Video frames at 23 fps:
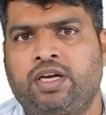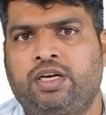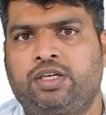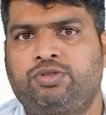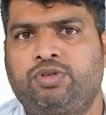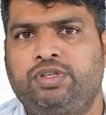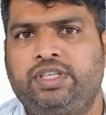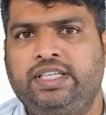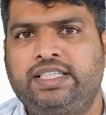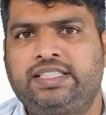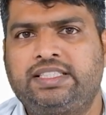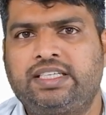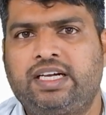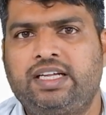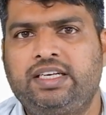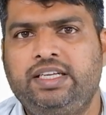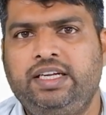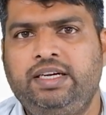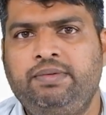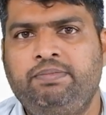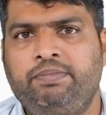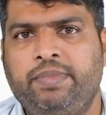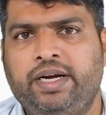So these are
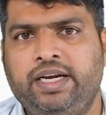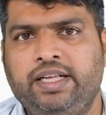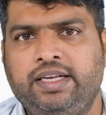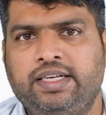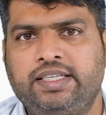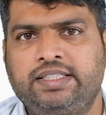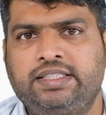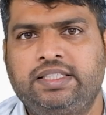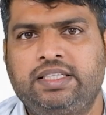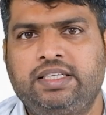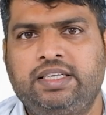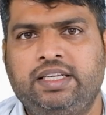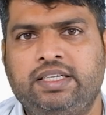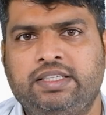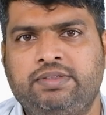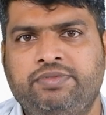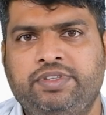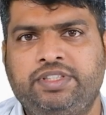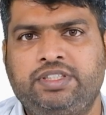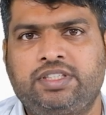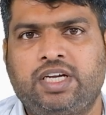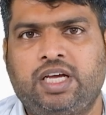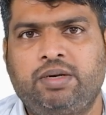the medication
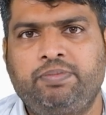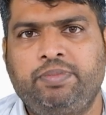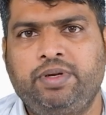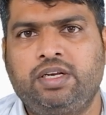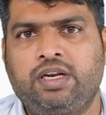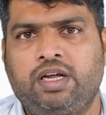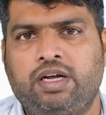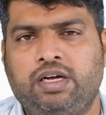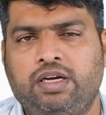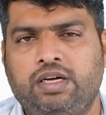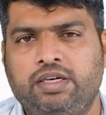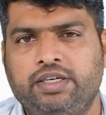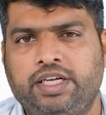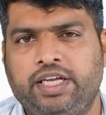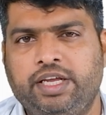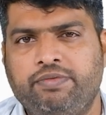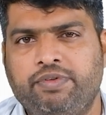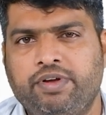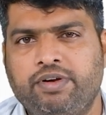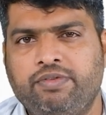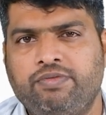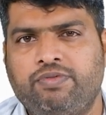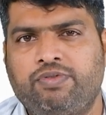which are being
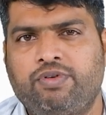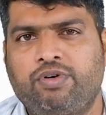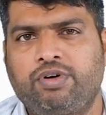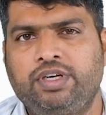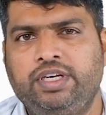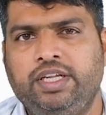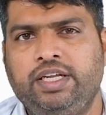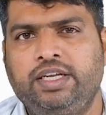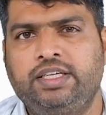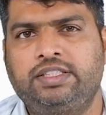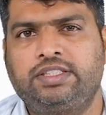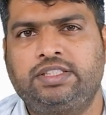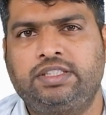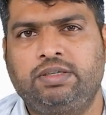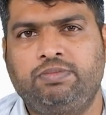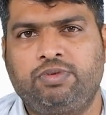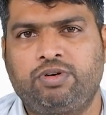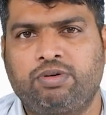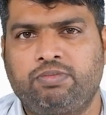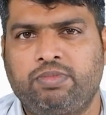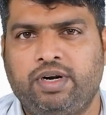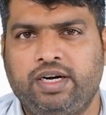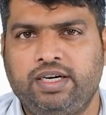given for the
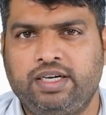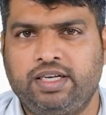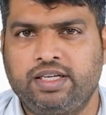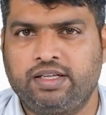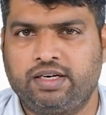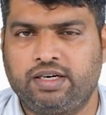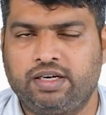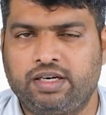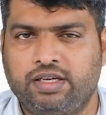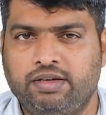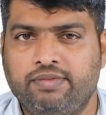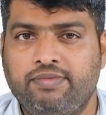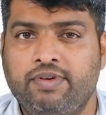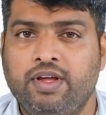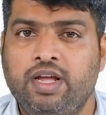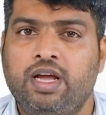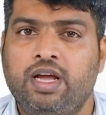symptomatic relief.